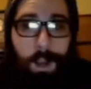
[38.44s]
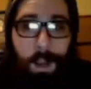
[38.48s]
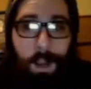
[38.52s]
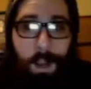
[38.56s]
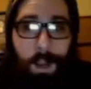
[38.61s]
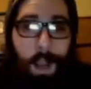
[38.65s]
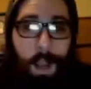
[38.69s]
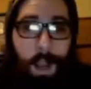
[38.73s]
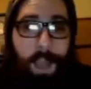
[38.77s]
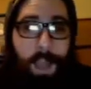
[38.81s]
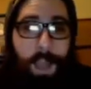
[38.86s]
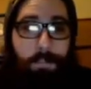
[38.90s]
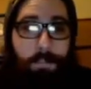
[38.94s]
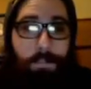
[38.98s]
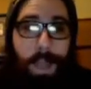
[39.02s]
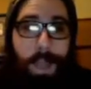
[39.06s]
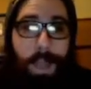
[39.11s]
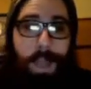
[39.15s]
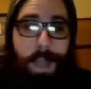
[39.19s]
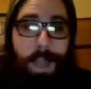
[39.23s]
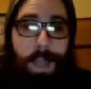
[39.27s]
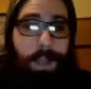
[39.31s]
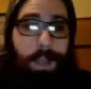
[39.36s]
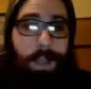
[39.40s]
I've
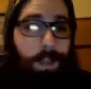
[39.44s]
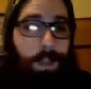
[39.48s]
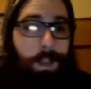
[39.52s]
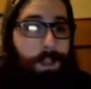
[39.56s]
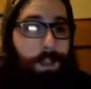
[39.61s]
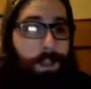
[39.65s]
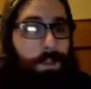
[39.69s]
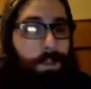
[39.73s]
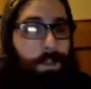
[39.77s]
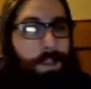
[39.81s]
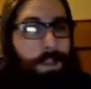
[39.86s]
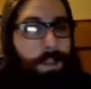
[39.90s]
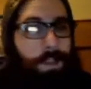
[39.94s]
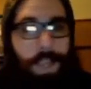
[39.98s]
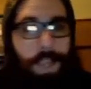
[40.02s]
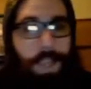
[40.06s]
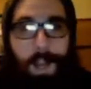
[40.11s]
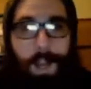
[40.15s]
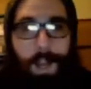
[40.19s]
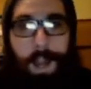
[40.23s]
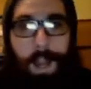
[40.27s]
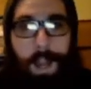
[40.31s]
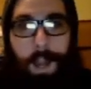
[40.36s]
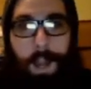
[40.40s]
been in
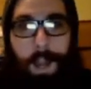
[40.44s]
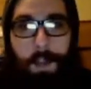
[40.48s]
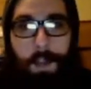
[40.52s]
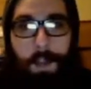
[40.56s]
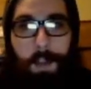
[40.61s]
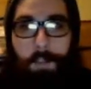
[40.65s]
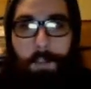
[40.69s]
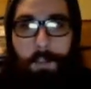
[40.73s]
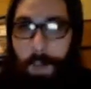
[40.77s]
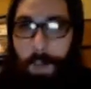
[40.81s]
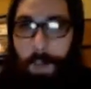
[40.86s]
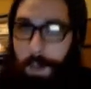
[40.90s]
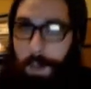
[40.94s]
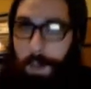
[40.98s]
and out of